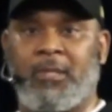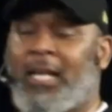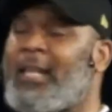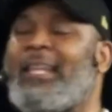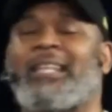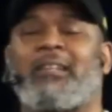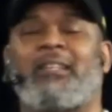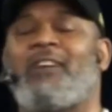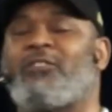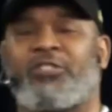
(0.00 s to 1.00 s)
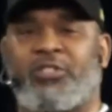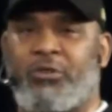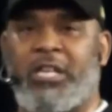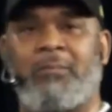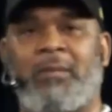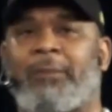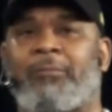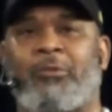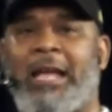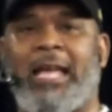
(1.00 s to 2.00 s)
Let the devil scream. Let
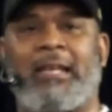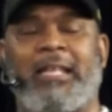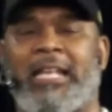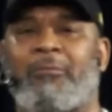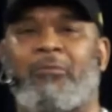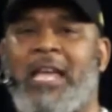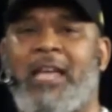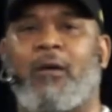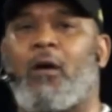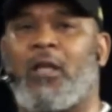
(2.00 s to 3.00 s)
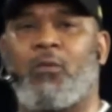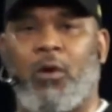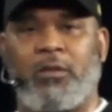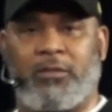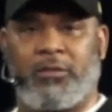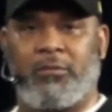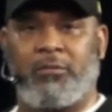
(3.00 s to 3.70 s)
him rant. Let him rave all he wants to.